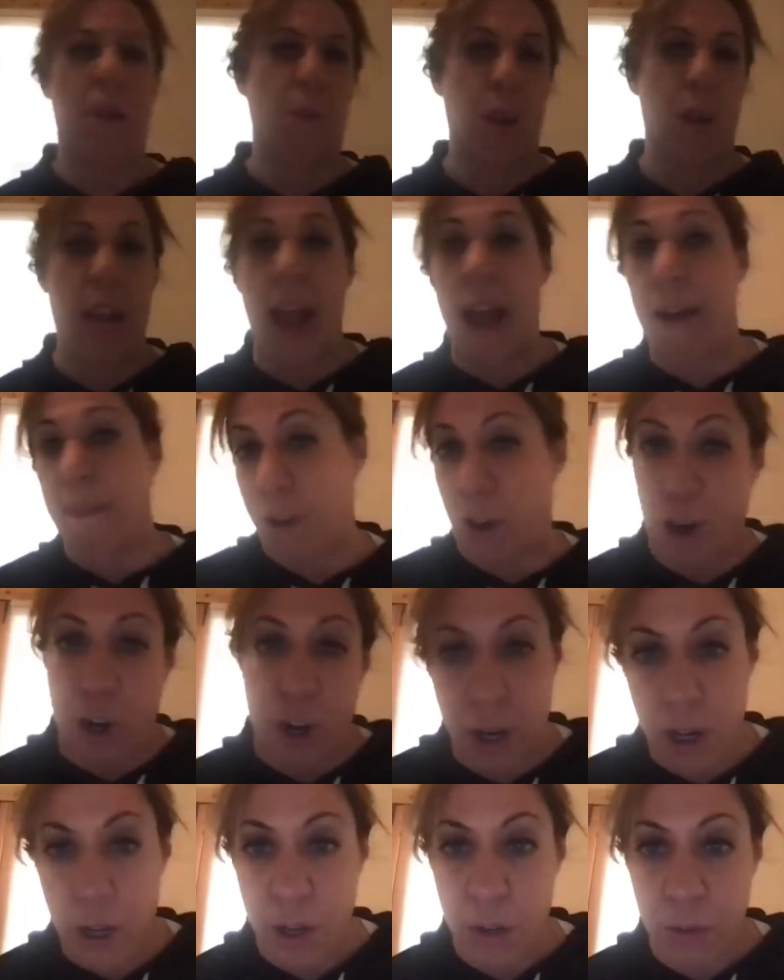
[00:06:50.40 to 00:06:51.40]
whatever
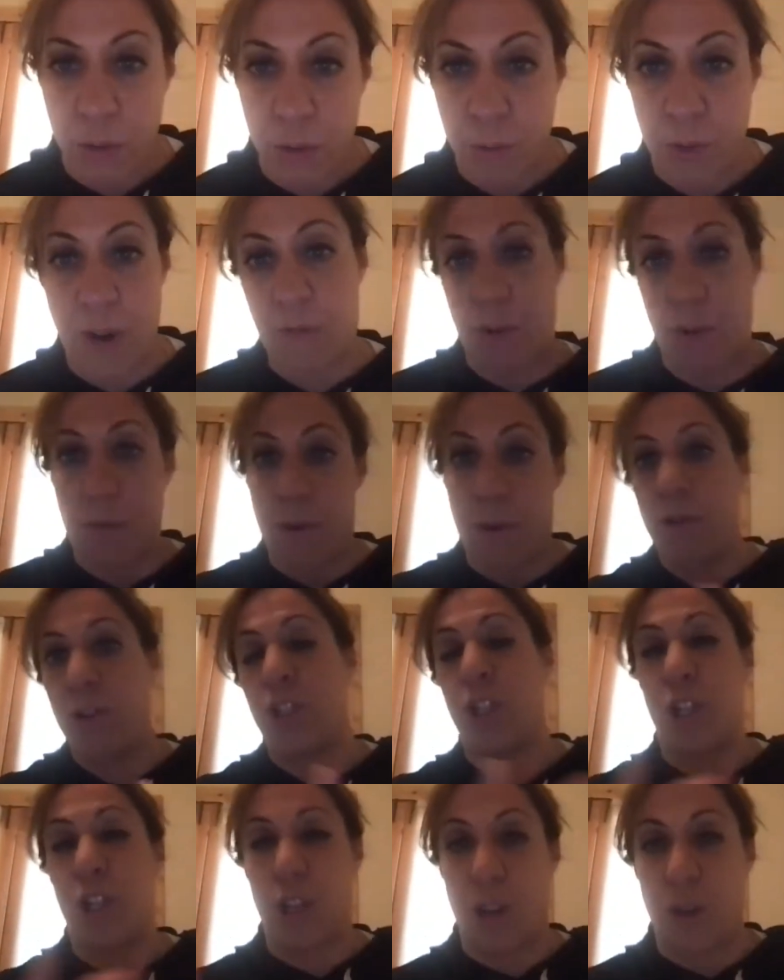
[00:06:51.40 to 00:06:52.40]
whatever
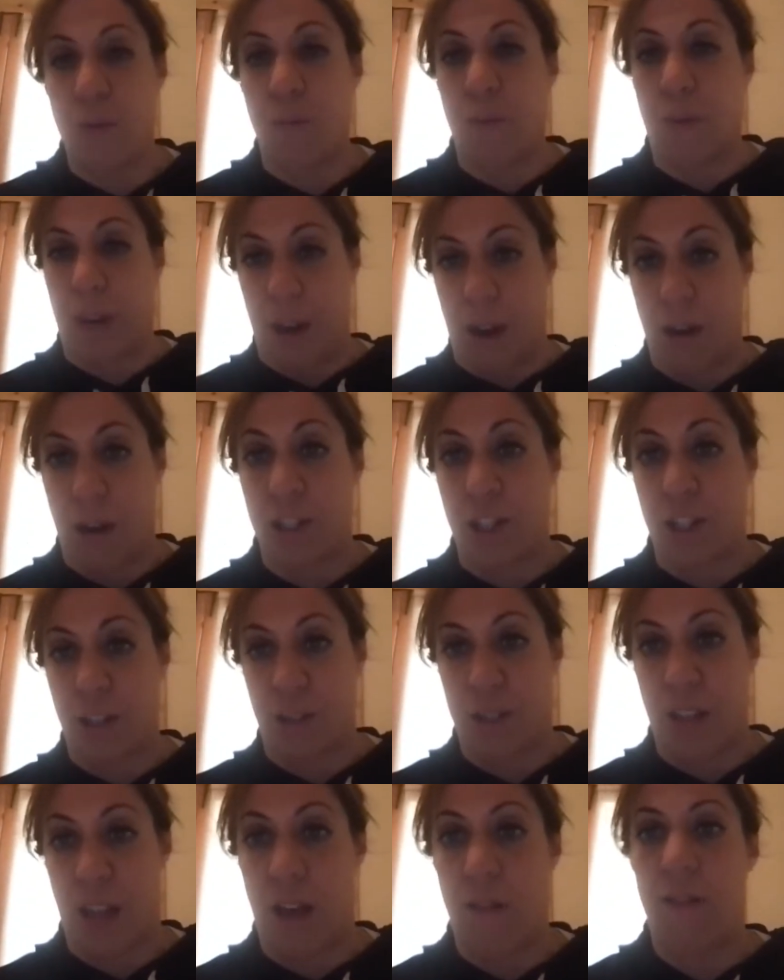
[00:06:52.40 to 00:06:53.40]
emotion you bring onto
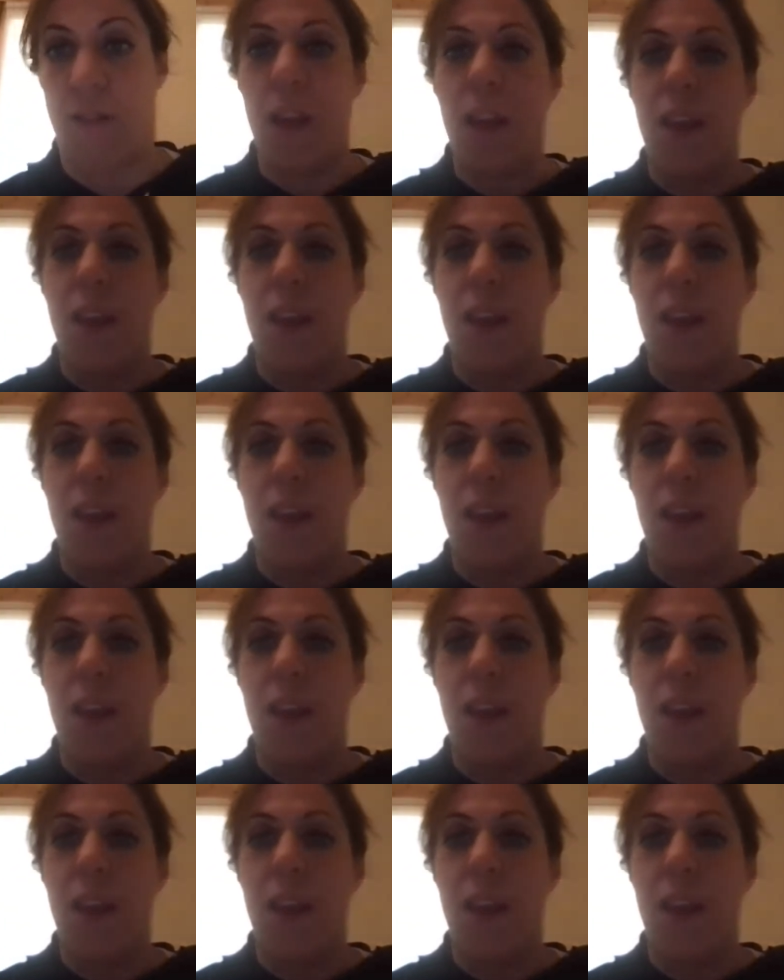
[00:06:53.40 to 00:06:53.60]
yourself.